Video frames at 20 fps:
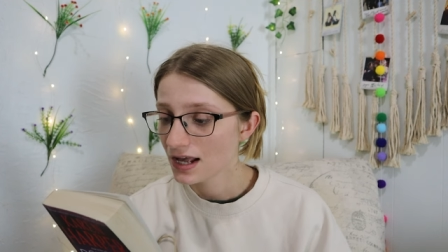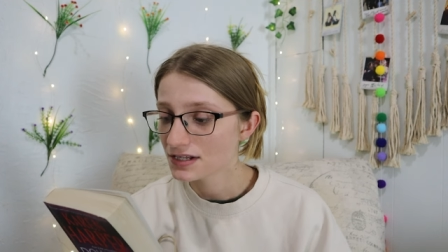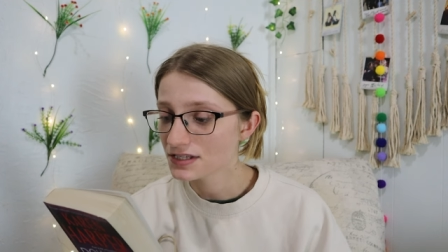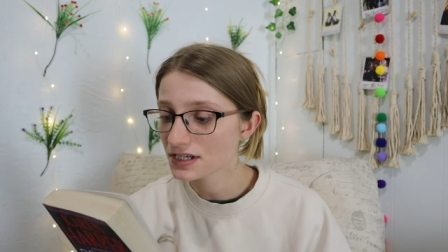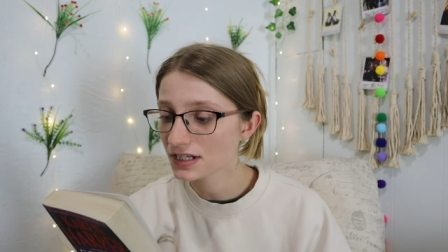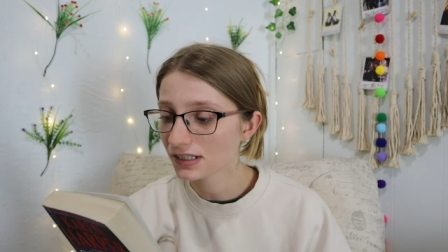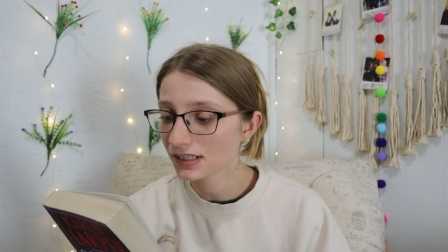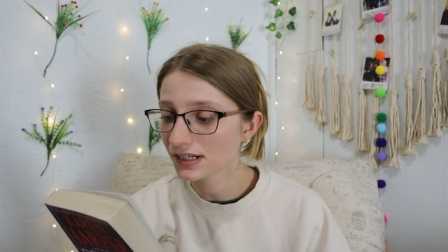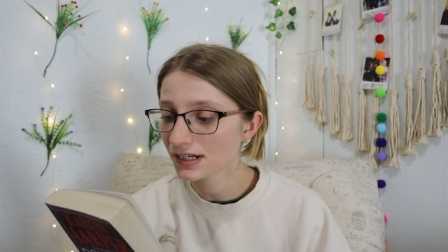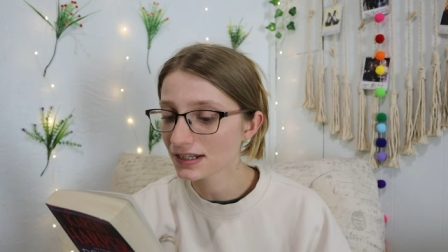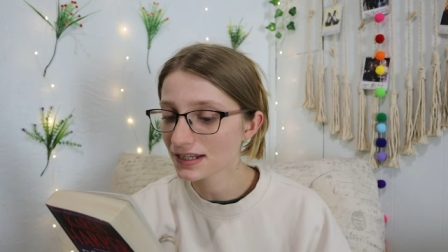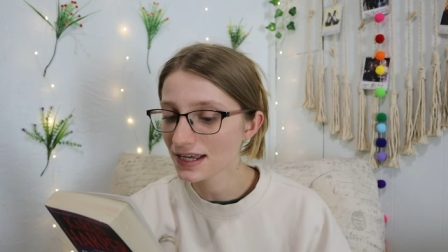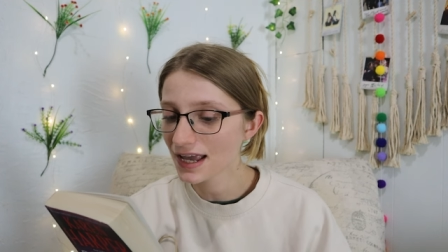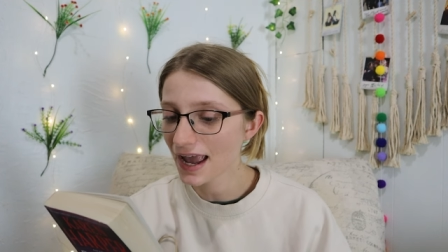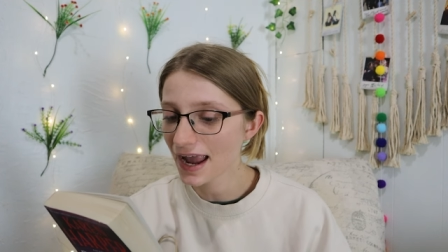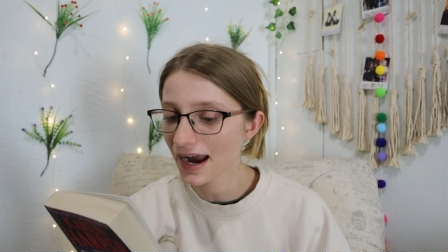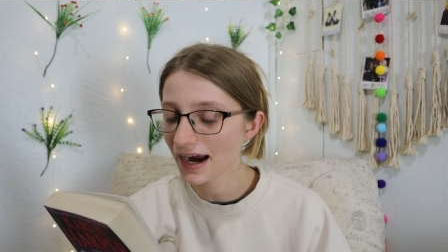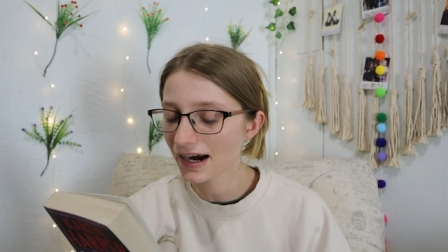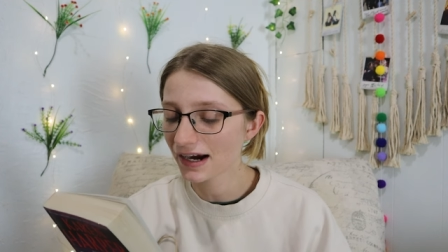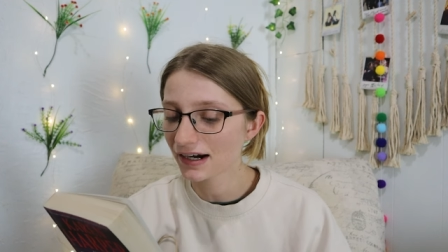to clear
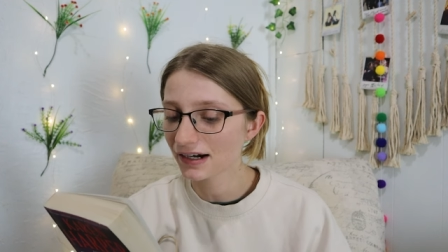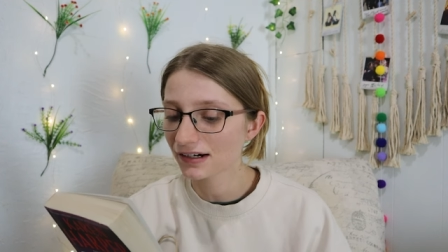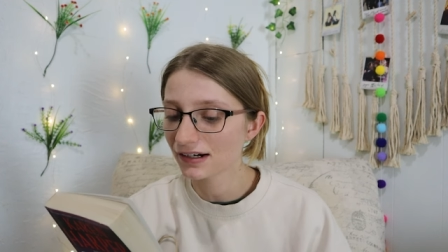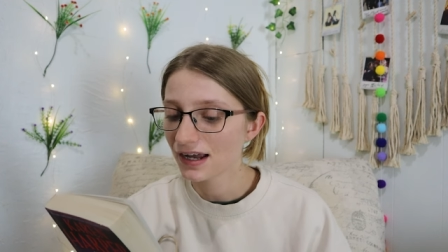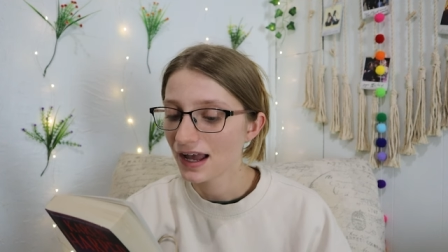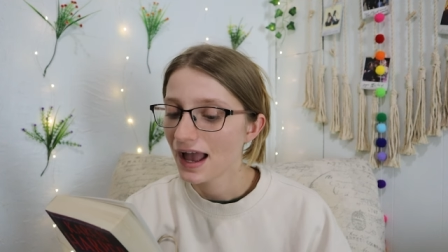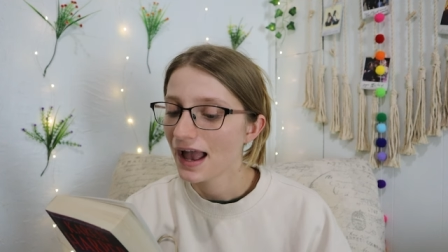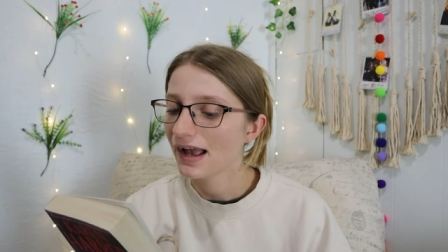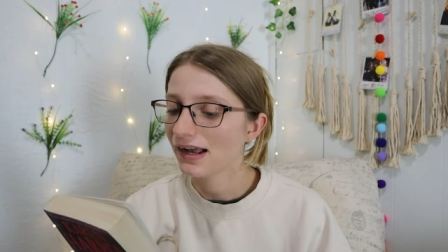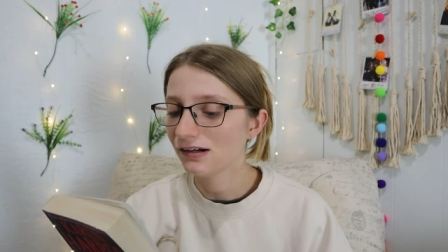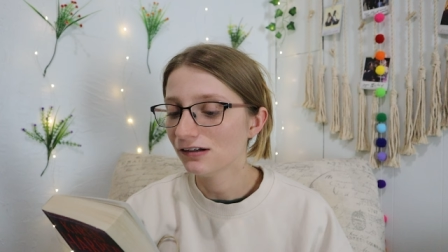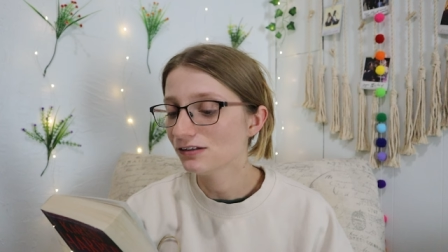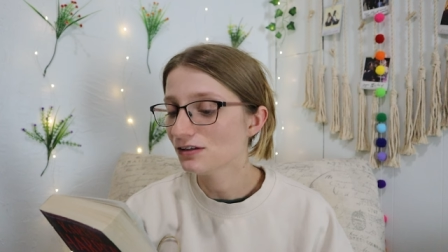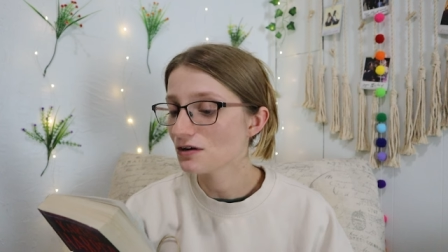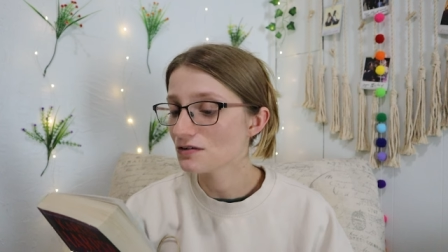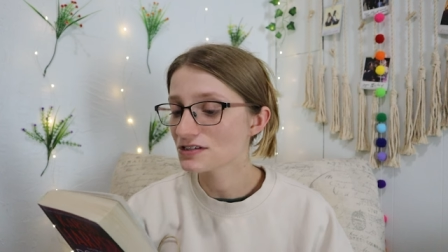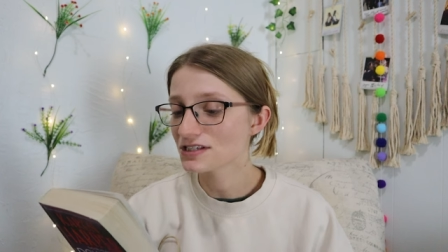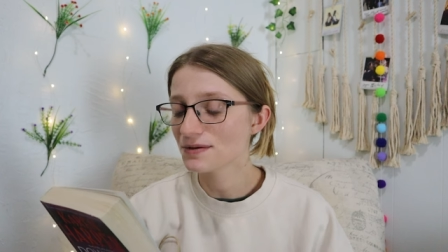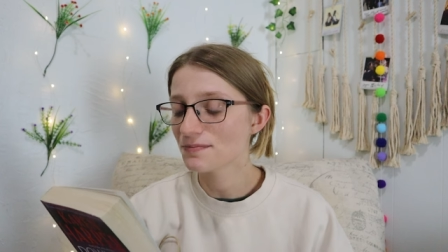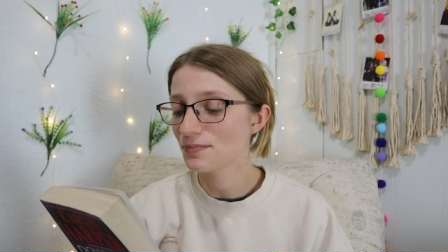the air and
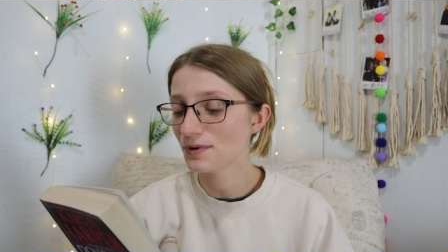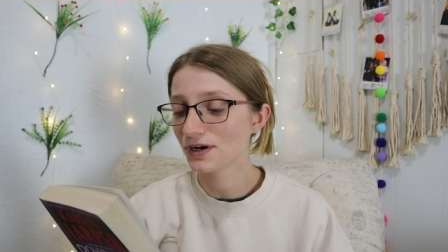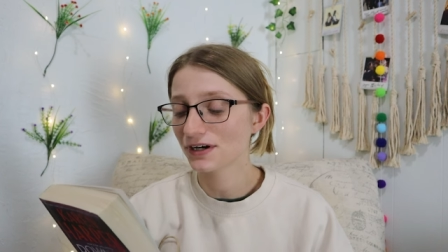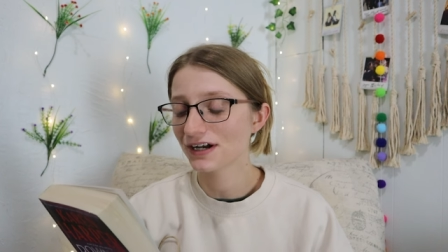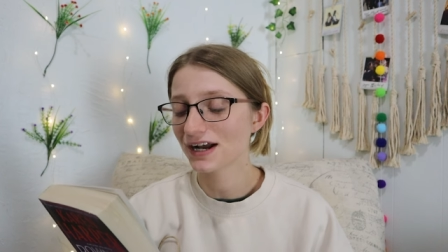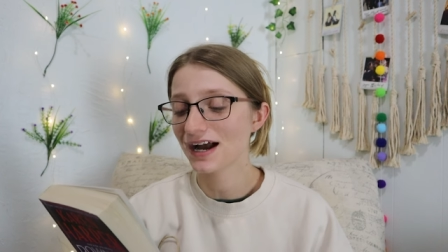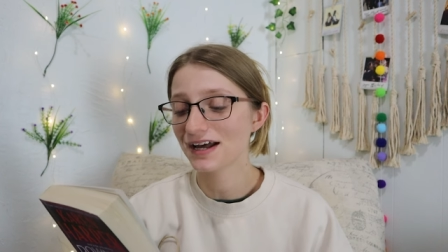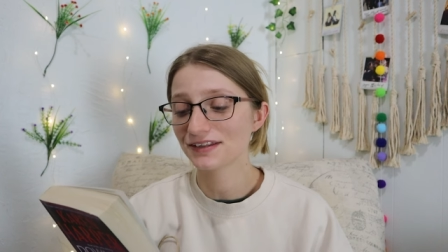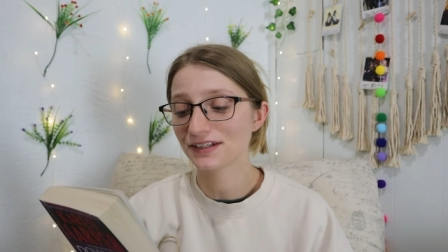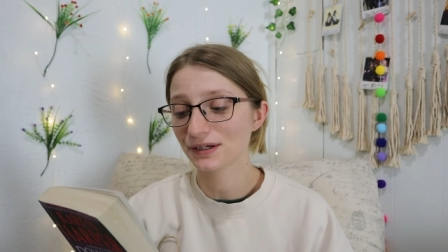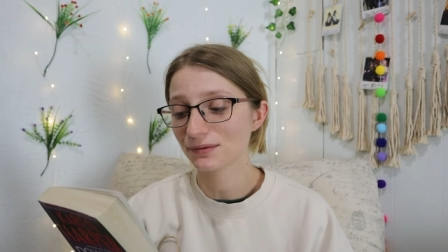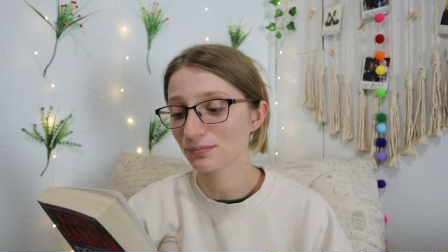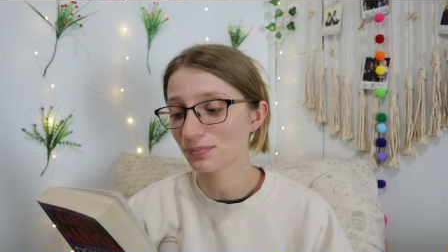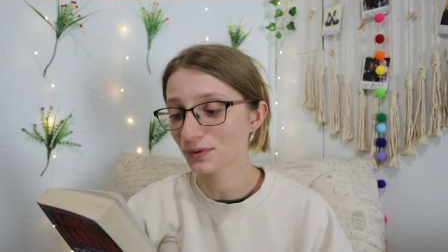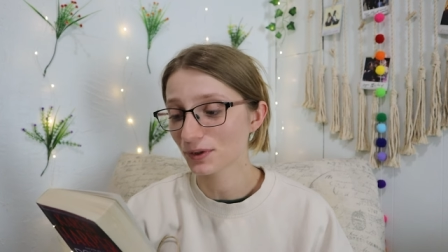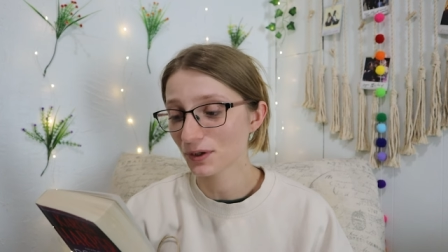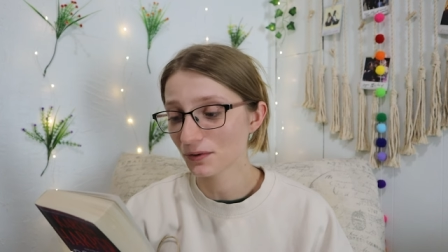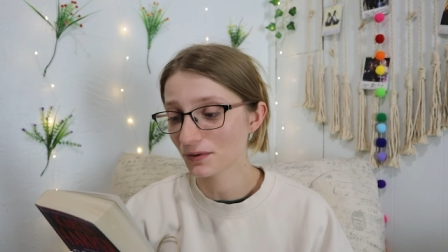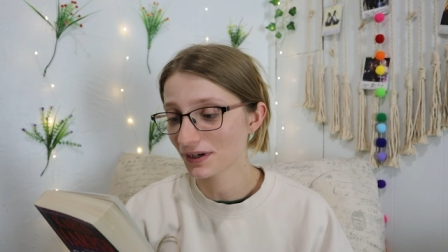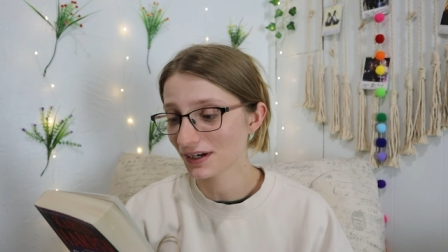close the book on their
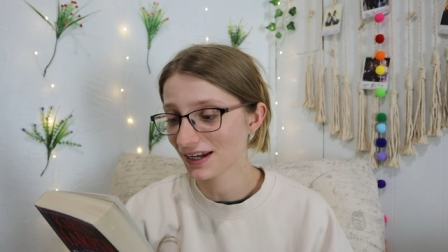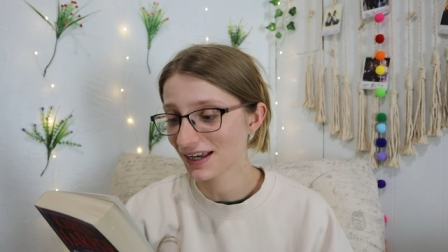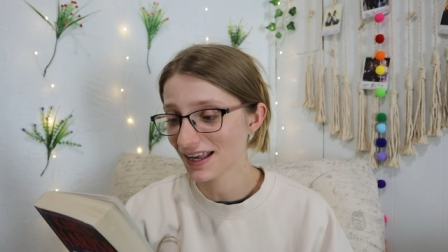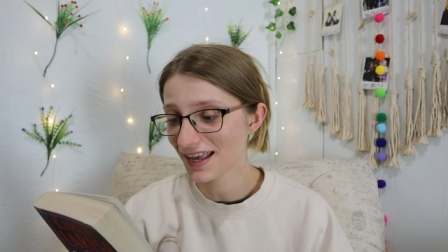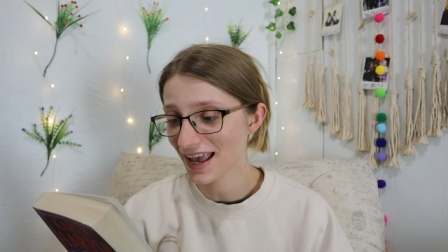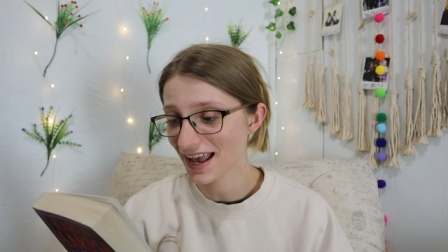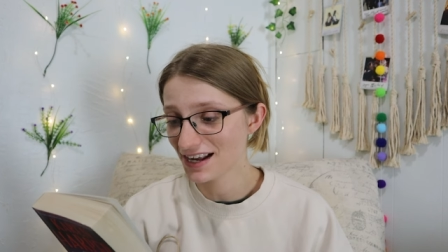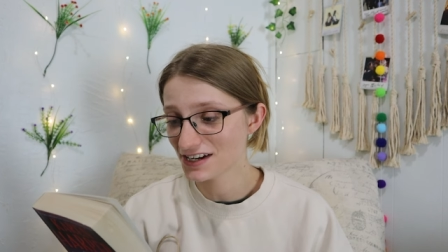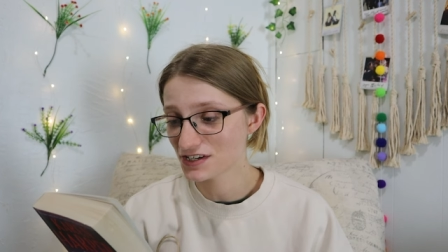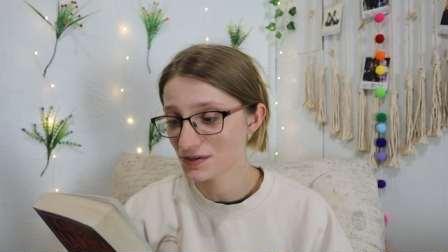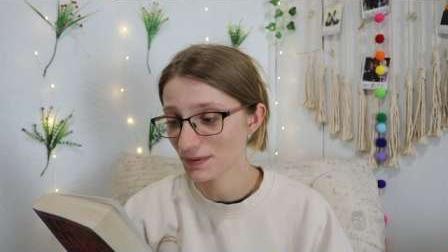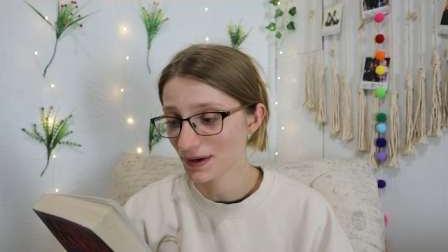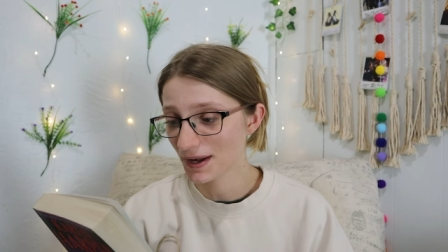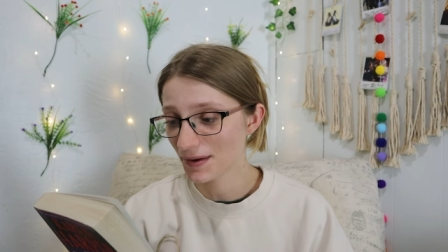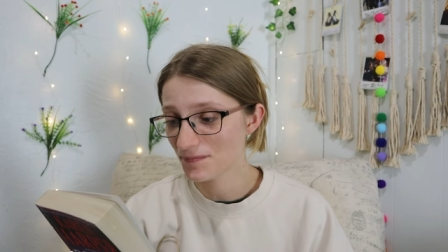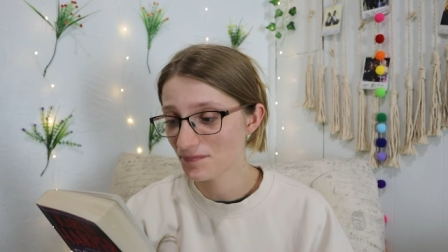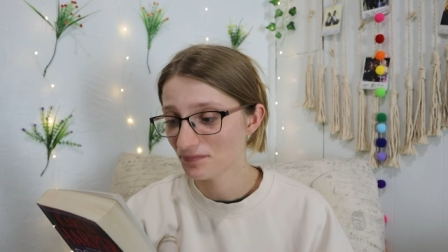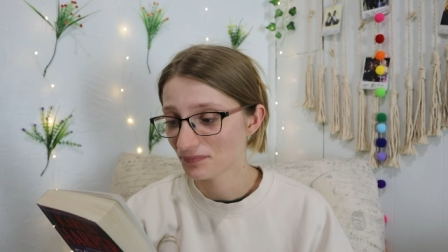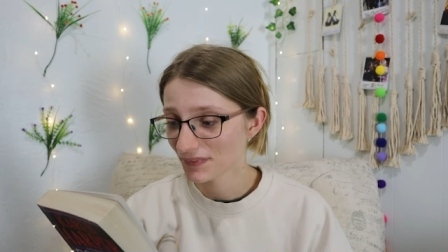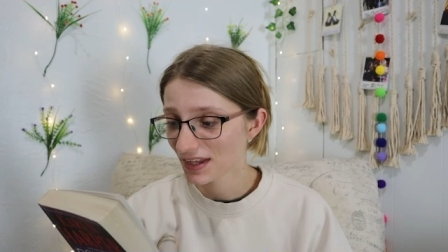broken
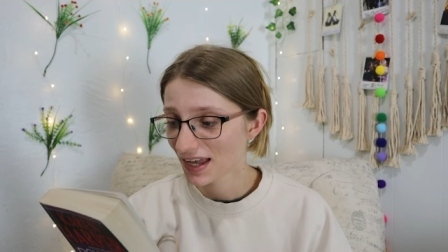engagement.